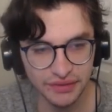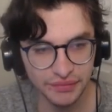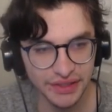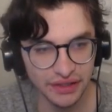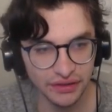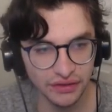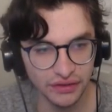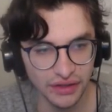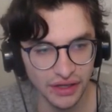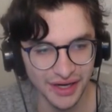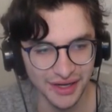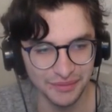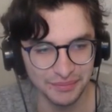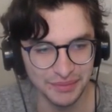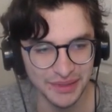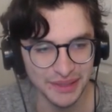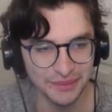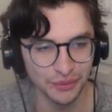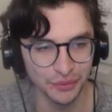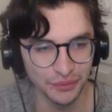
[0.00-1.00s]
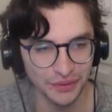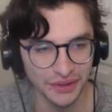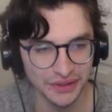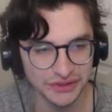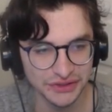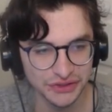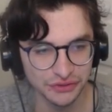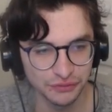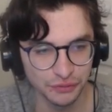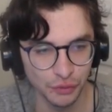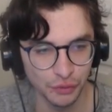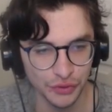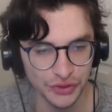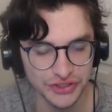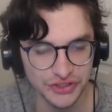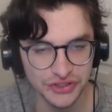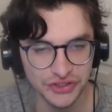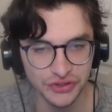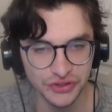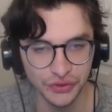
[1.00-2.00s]
We had a lot of people register,
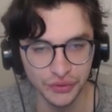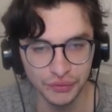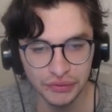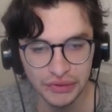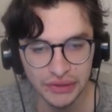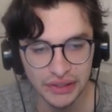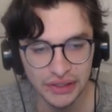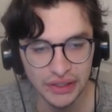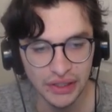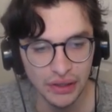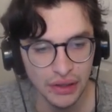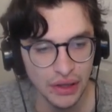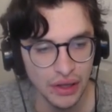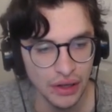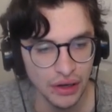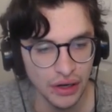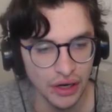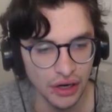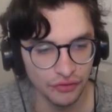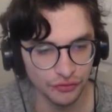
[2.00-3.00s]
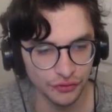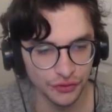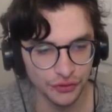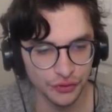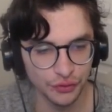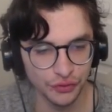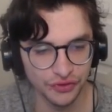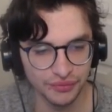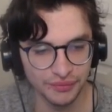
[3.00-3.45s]
42, for the North